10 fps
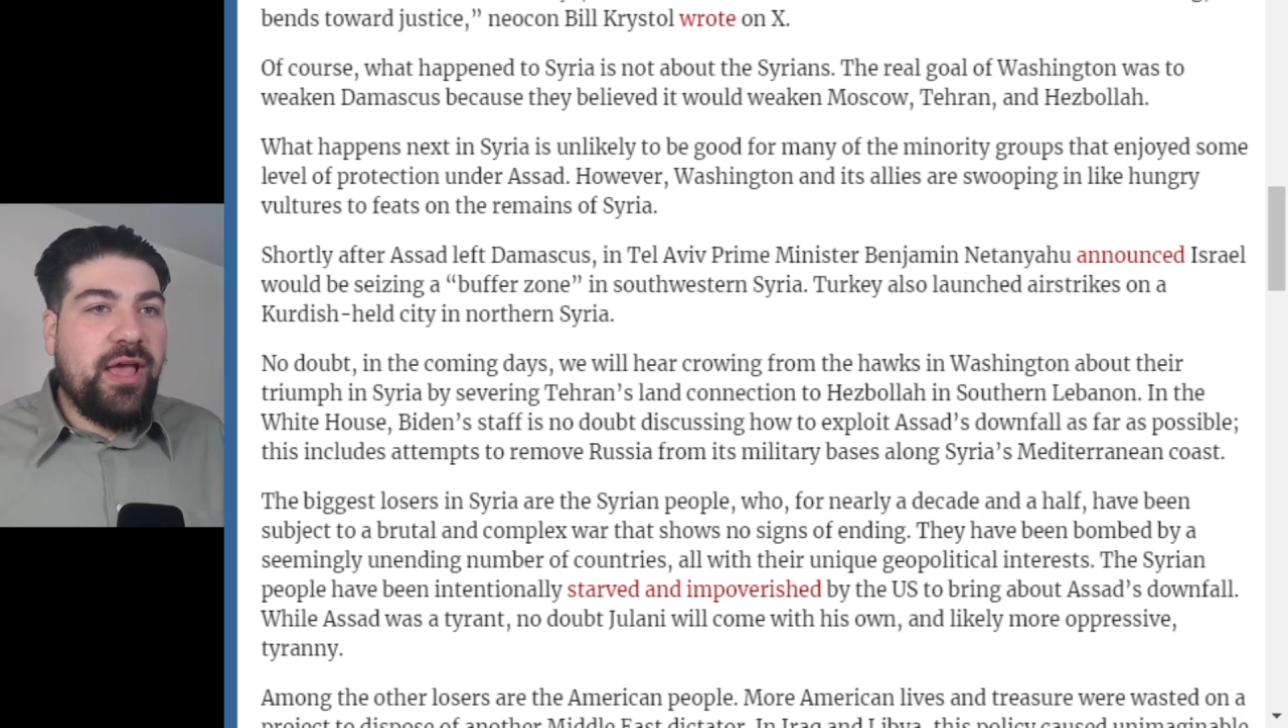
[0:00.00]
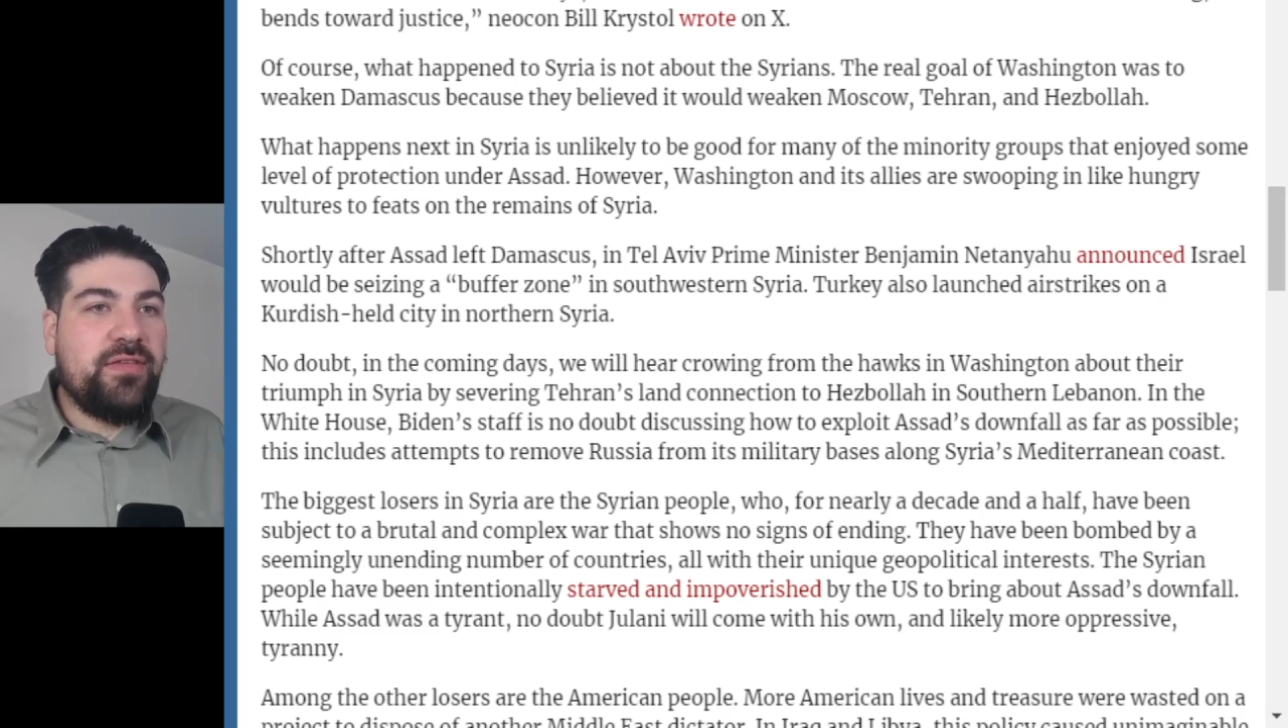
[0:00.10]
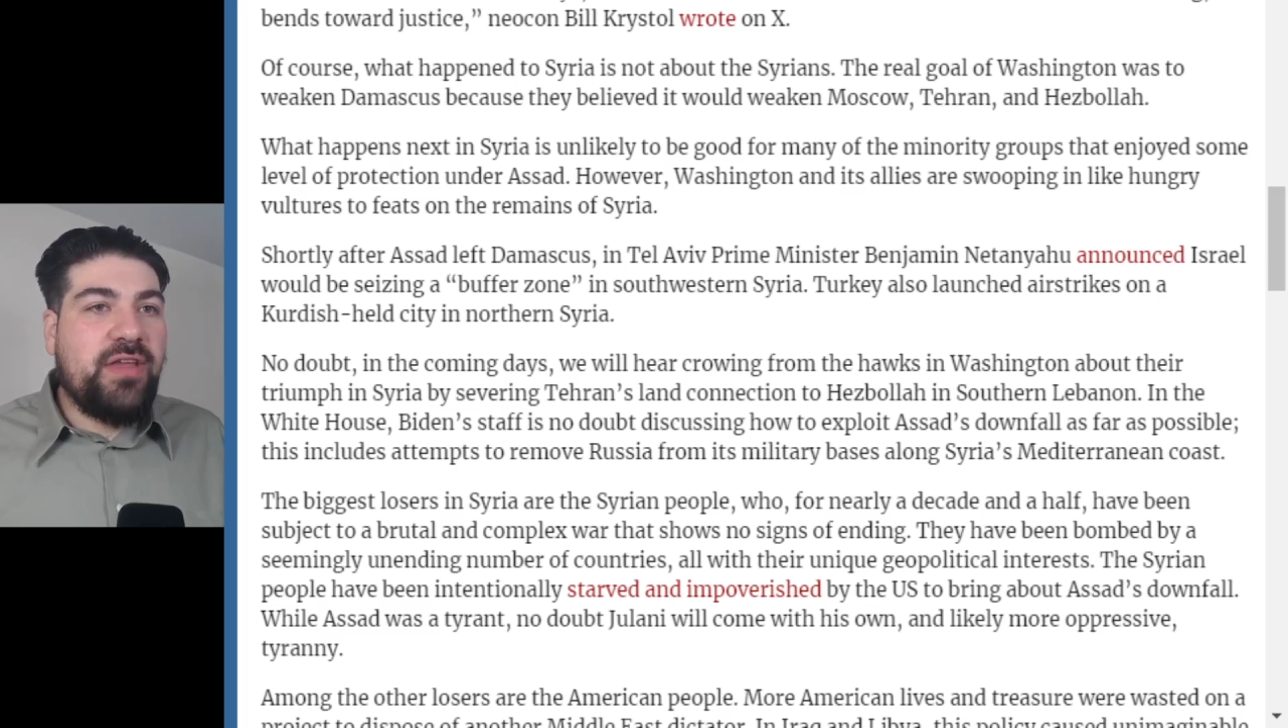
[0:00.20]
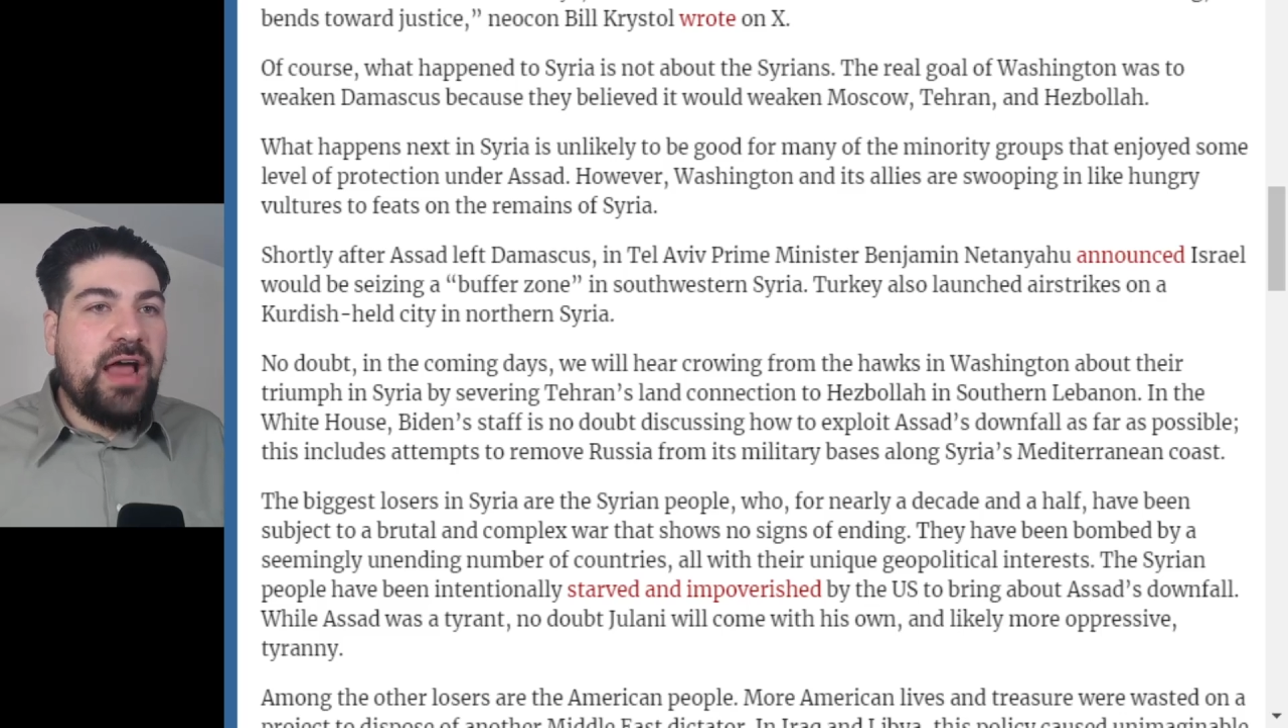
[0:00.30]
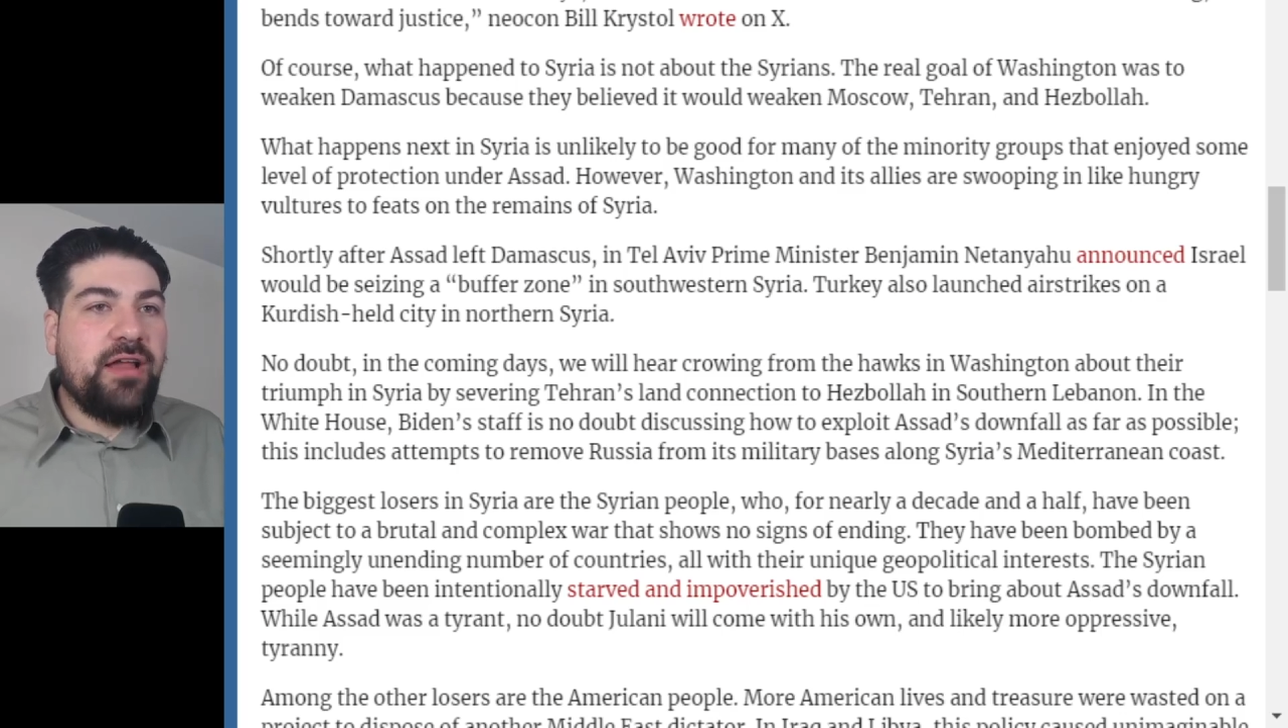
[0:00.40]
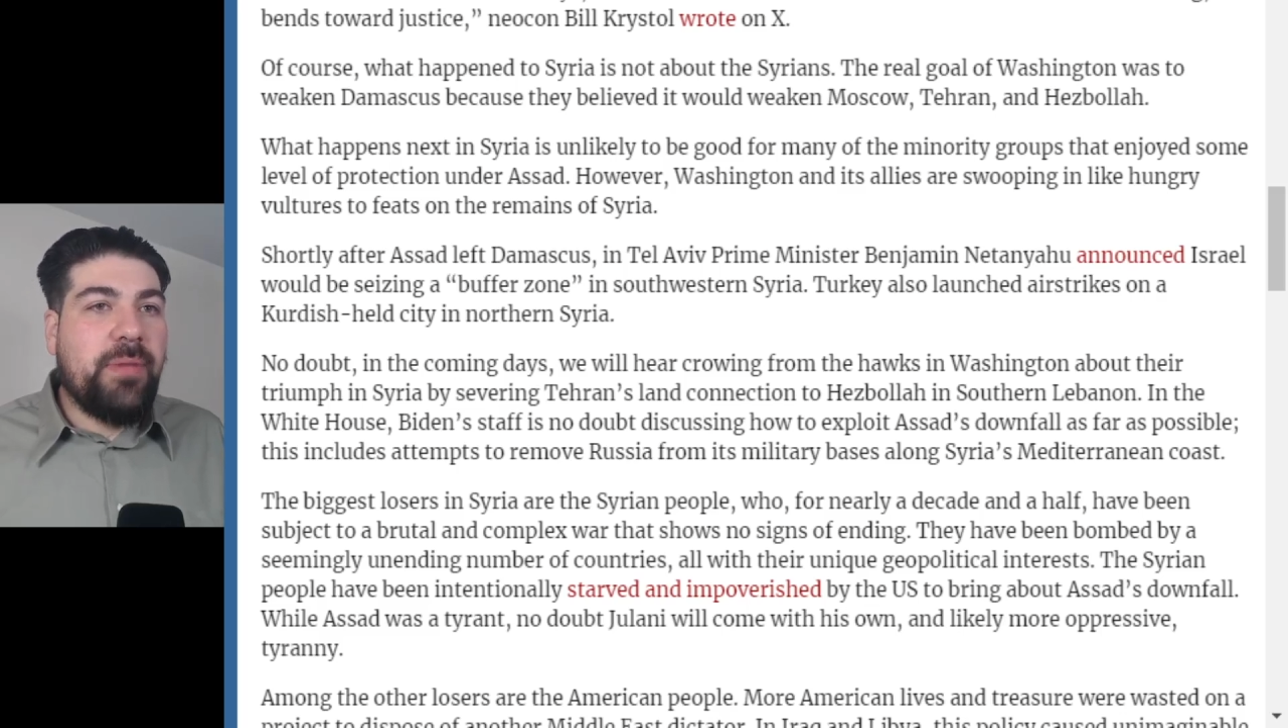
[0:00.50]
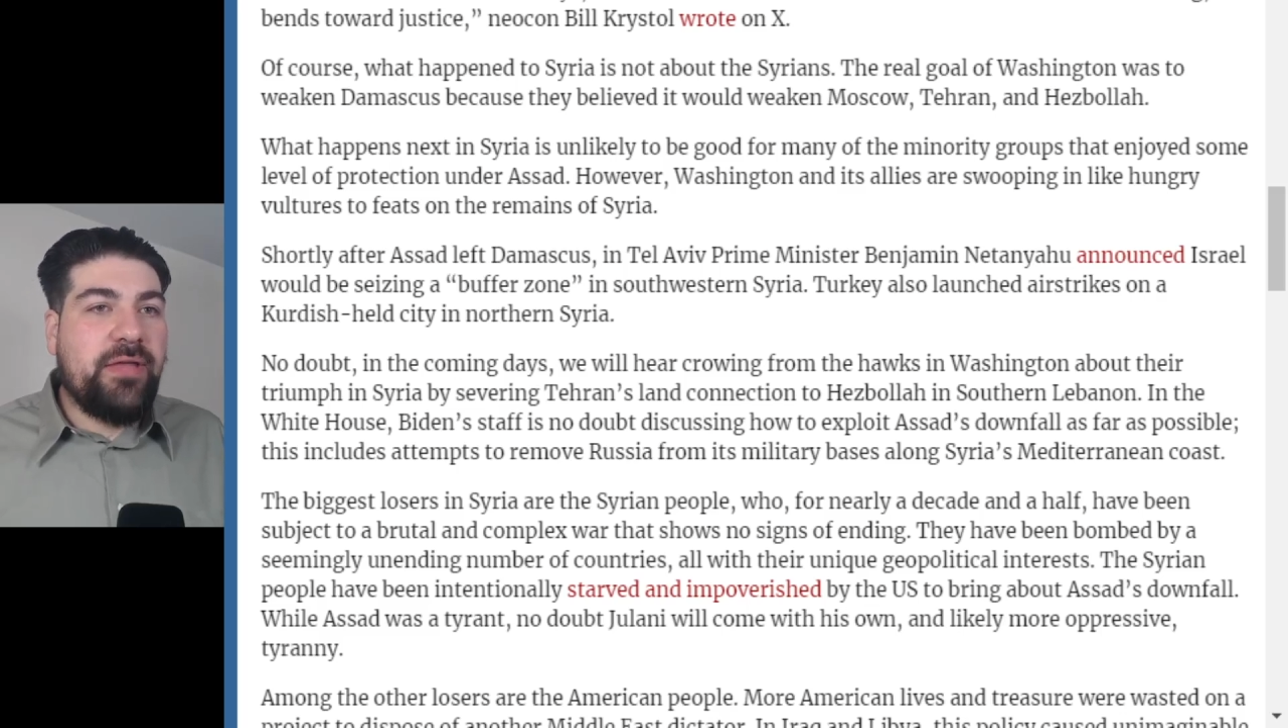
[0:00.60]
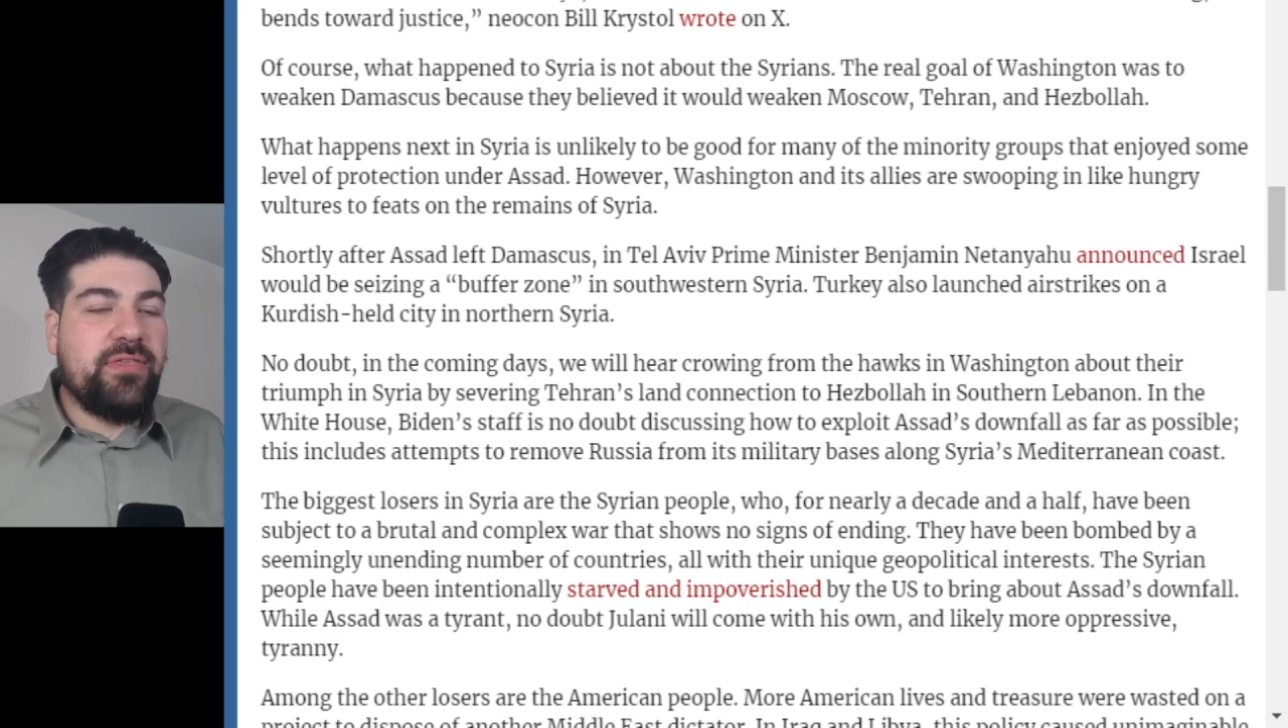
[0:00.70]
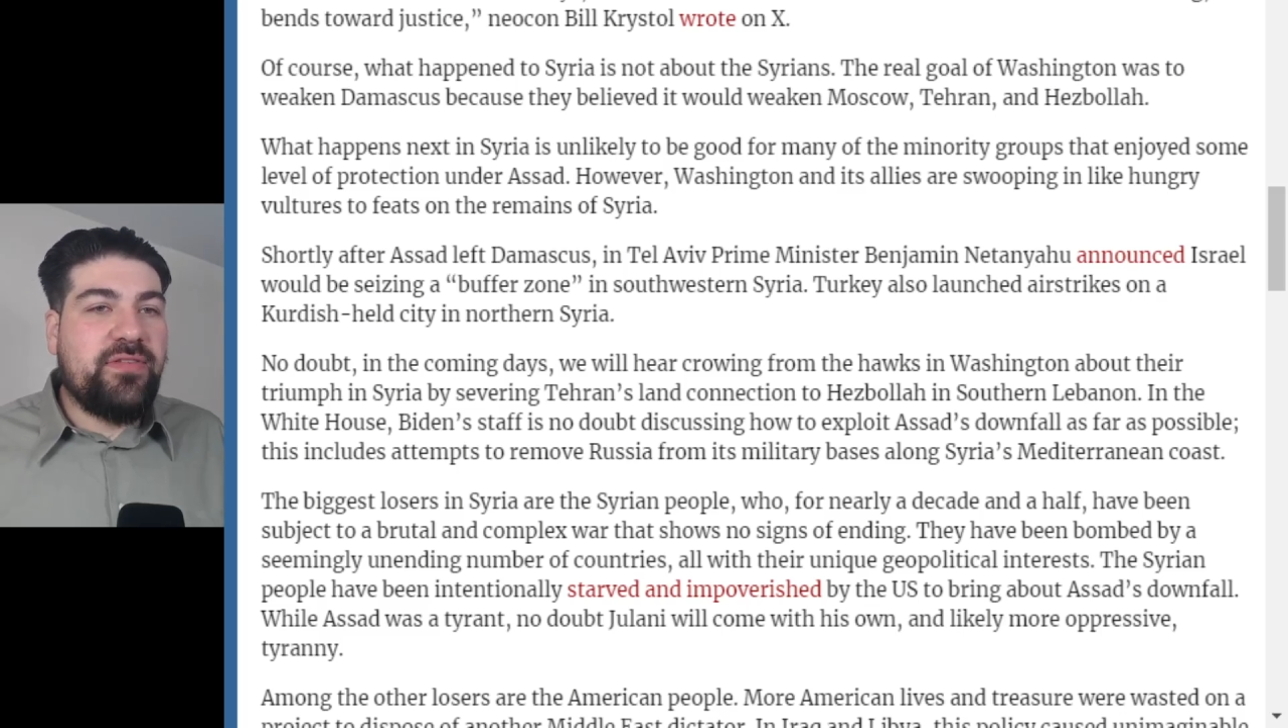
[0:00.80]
is not about the